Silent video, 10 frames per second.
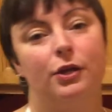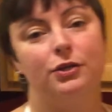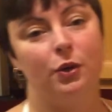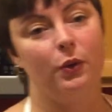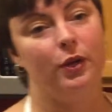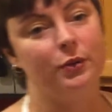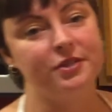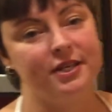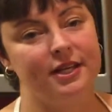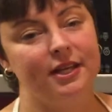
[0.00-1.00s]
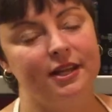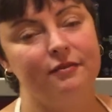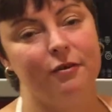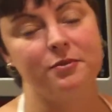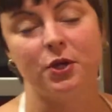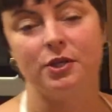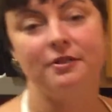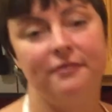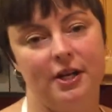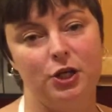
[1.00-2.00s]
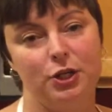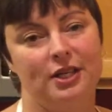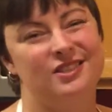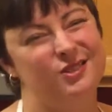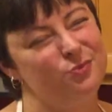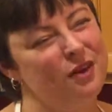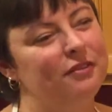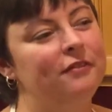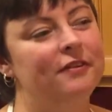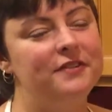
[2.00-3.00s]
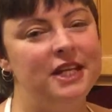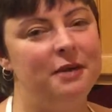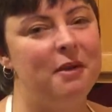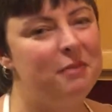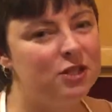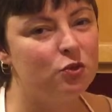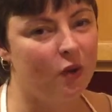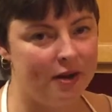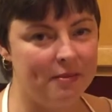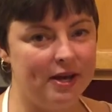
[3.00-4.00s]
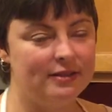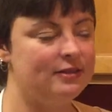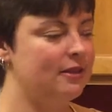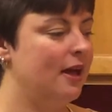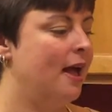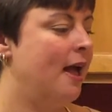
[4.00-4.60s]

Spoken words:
So you'll see that from start to finish, it's roughly 15, maybe 20 minutes.